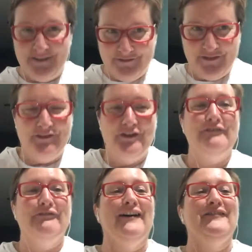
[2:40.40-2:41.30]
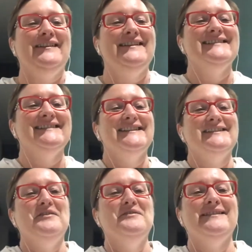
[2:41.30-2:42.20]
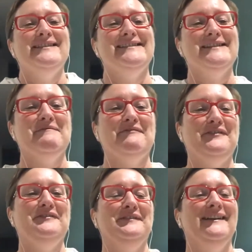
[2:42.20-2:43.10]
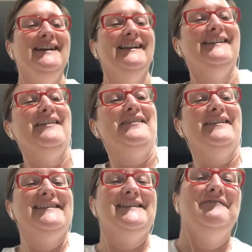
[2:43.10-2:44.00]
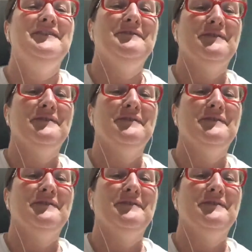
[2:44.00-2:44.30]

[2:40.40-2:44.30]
35 years, that's older than some of you, longer than some of you are